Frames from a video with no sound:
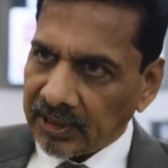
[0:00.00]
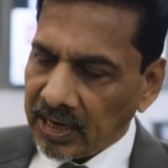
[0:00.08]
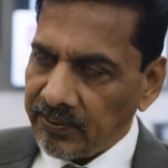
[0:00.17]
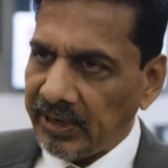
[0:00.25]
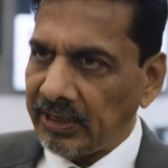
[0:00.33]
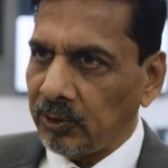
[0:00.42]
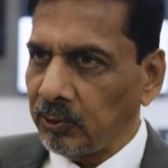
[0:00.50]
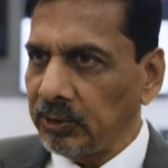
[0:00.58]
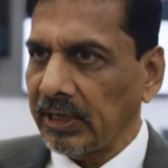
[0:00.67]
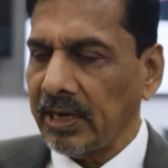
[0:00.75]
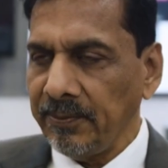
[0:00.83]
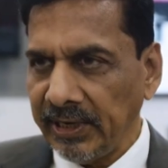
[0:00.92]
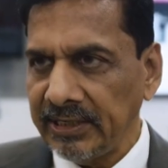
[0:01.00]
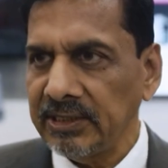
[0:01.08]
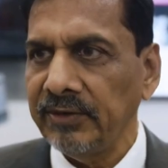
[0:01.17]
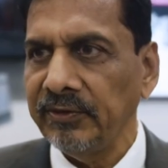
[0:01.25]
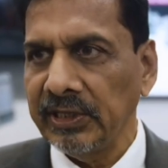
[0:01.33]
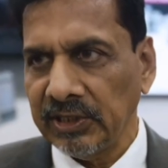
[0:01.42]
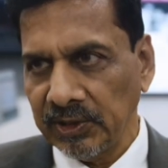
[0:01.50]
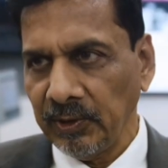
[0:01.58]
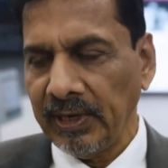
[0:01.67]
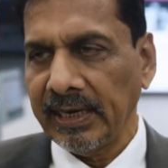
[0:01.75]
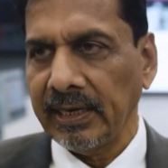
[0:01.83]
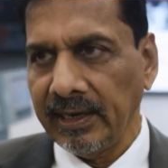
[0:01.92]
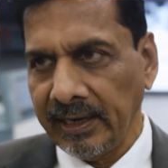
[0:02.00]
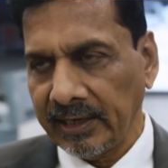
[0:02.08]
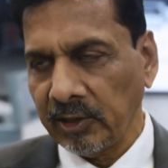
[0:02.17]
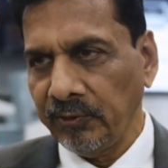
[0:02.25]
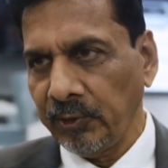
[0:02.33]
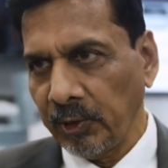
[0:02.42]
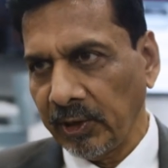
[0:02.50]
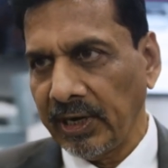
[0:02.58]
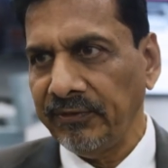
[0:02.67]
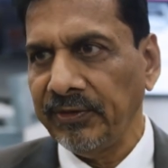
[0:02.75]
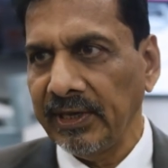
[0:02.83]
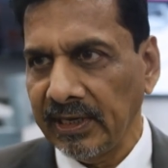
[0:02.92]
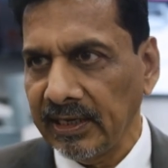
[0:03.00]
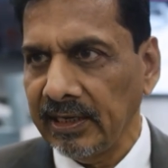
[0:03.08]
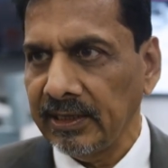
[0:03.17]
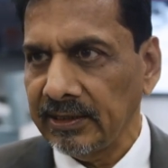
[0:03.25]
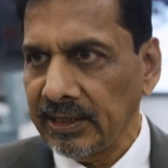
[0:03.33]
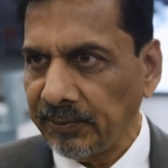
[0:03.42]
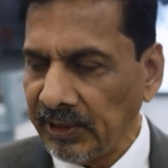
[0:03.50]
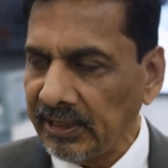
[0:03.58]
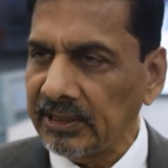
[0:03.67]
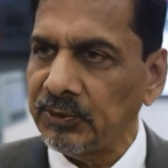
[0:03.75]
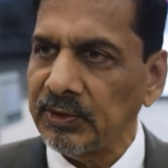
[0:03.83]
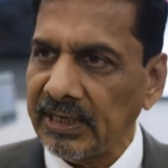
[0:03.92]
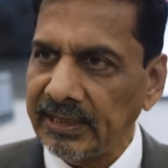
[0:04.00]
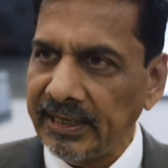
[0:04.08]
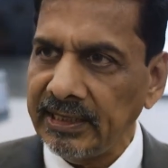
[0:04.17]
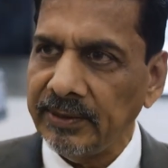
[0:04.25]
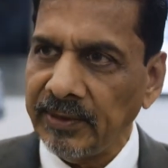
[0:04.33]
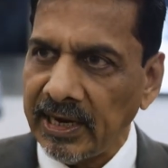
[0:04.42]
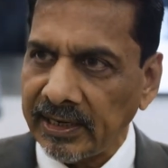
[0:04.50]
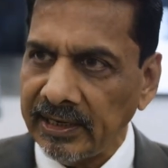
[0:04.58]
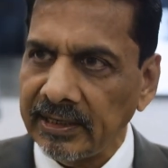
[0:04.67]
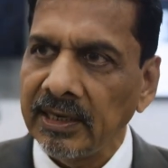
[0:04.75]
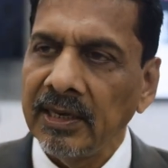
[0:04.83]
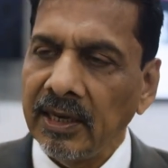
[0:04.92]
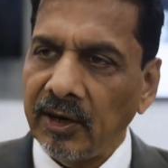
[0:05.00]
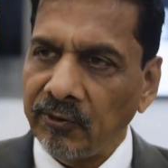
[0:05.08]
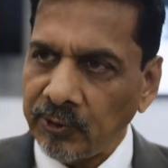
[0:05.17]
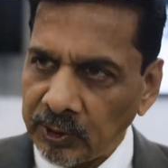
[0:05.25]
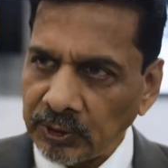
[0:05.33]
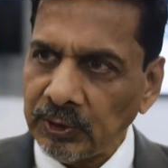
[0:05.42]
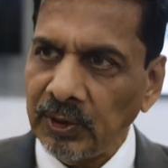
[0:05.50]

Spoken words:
Coming to the comparison with, electrophotography, the printers which are there in the market, of course,